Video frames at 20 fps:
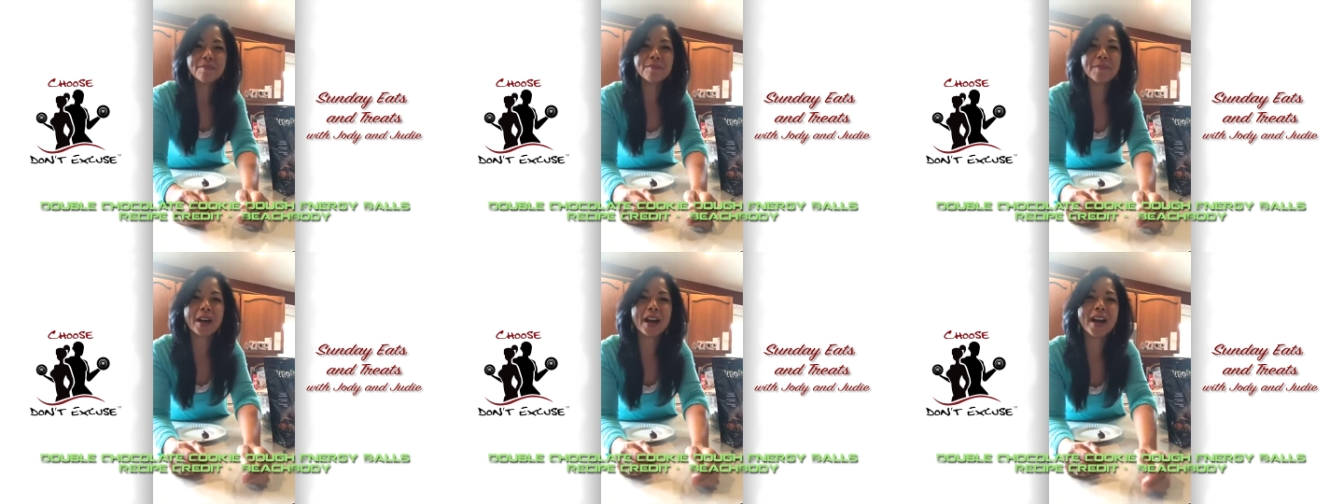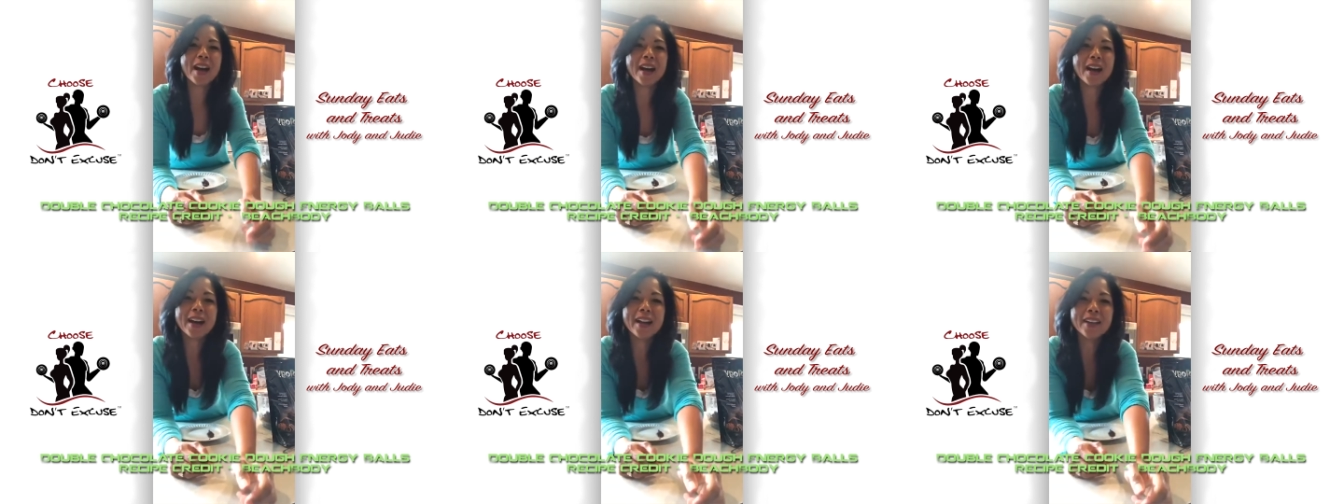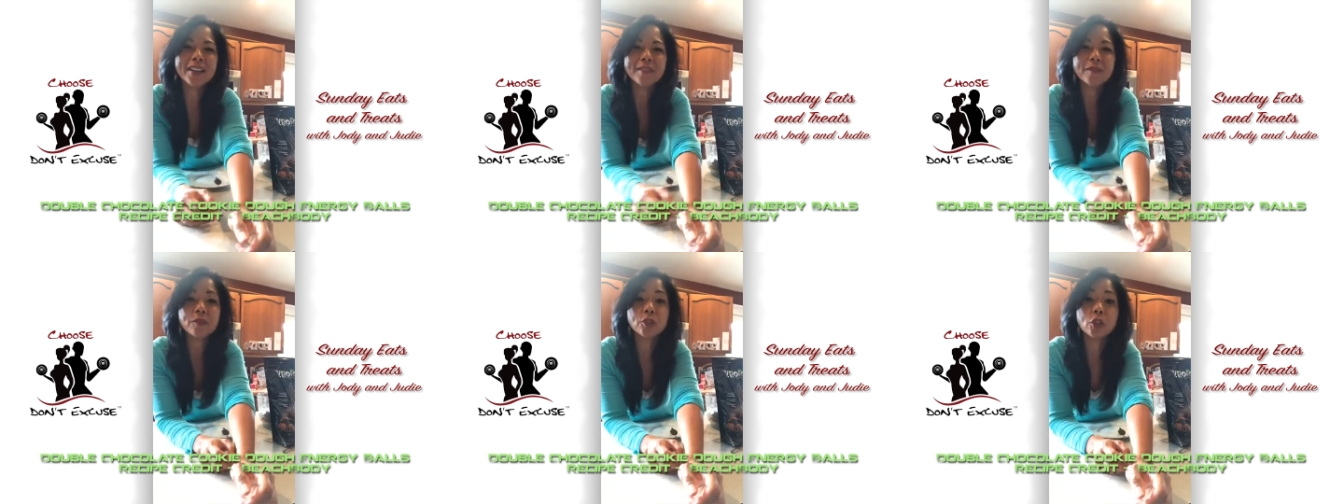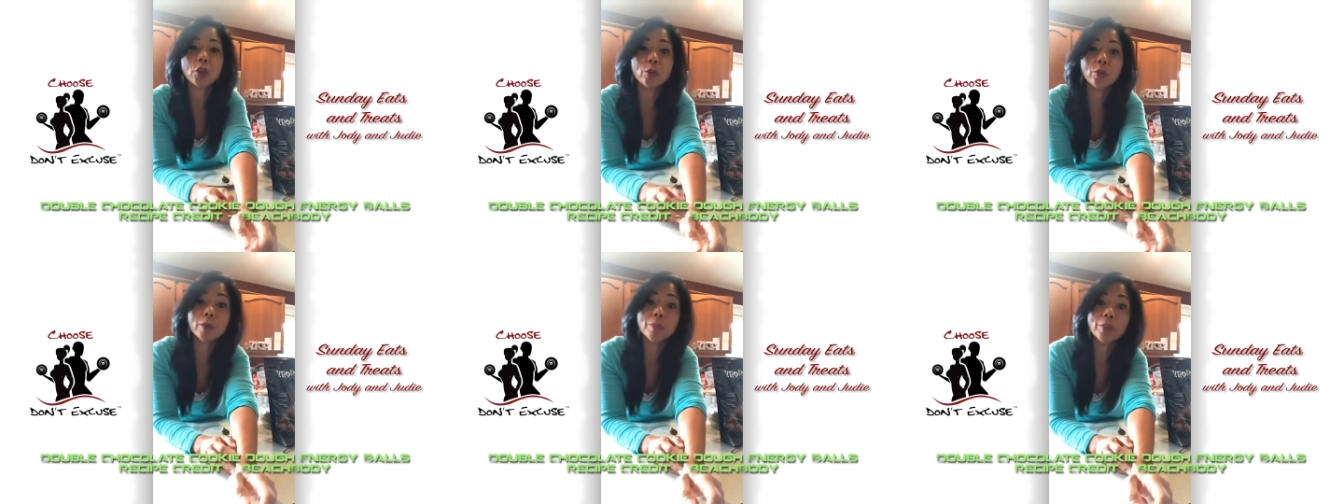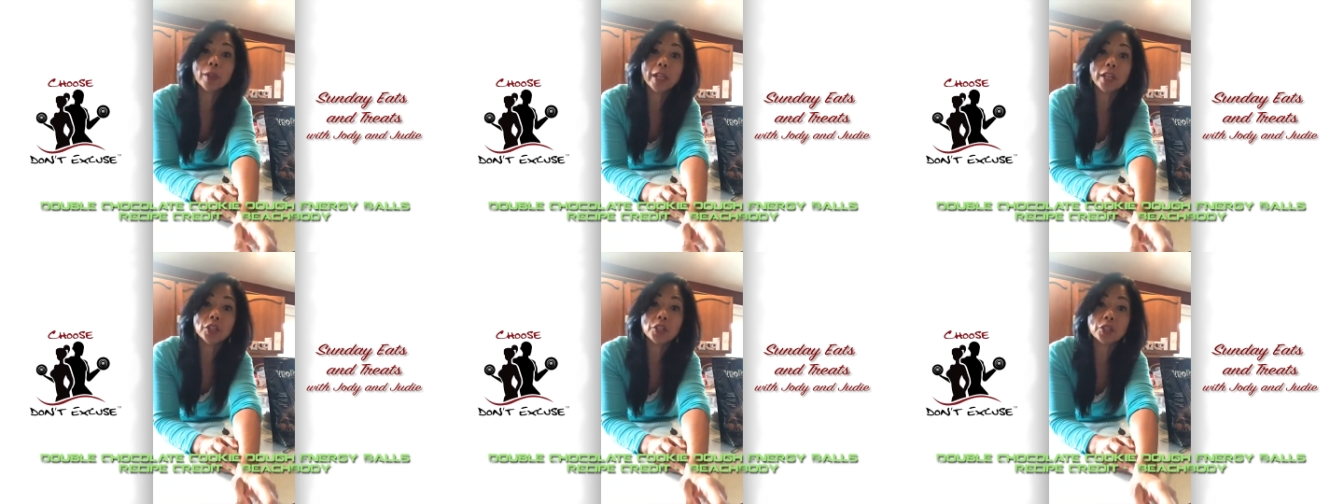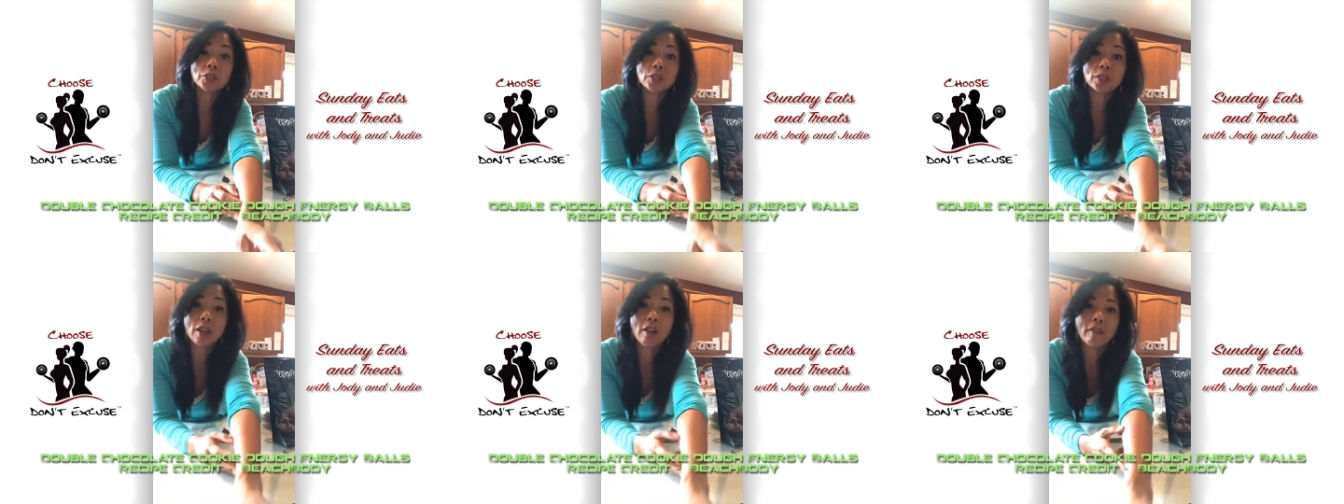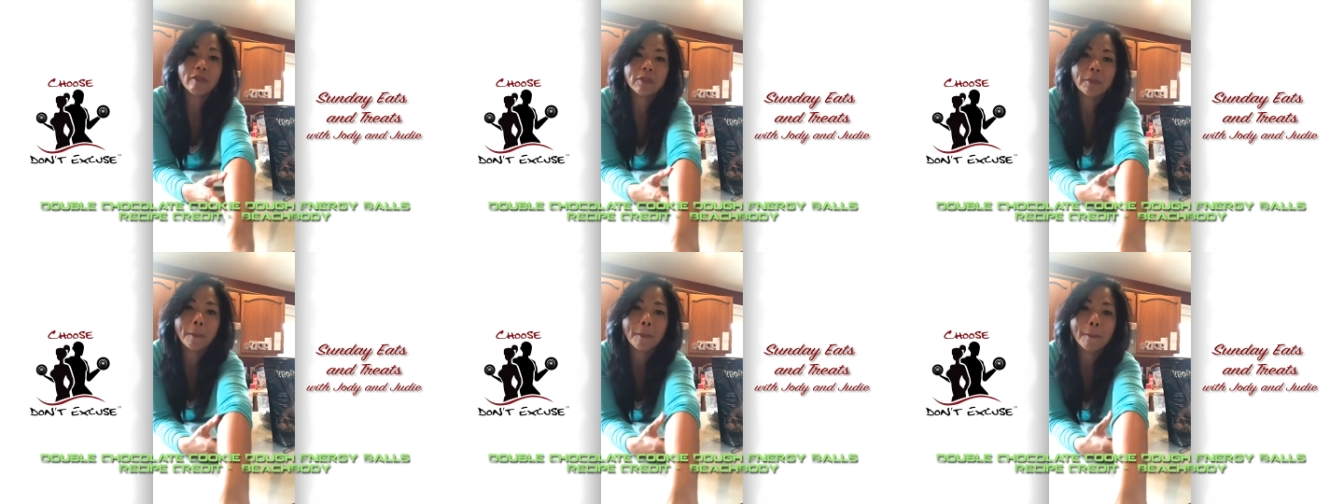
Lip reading: Bye. Go replenish yourself.